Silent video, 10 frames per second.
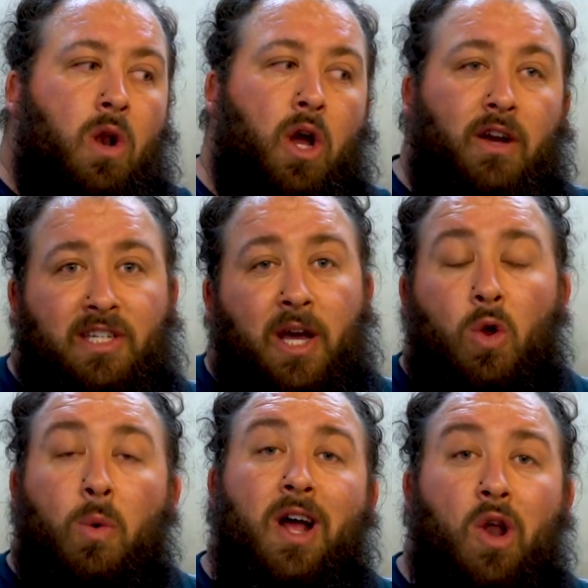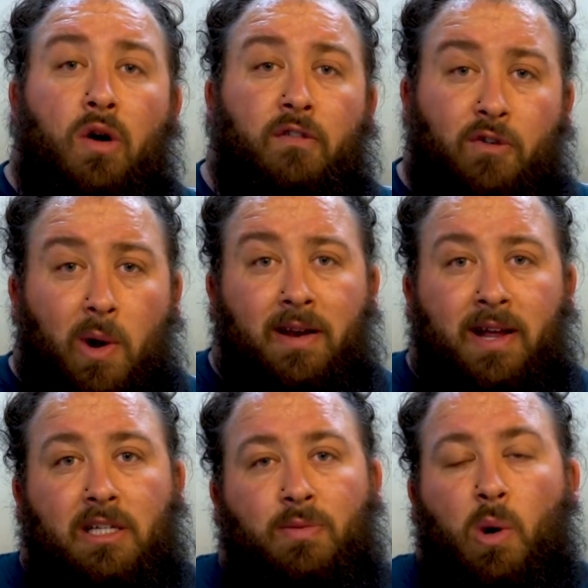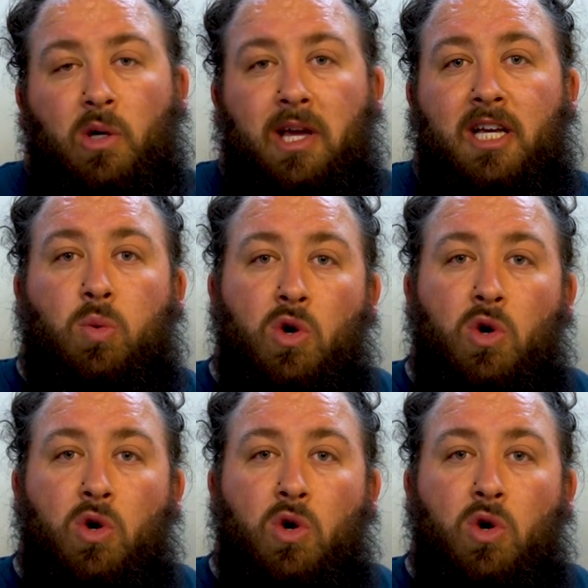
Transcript: Like i said all the way along throughout this process,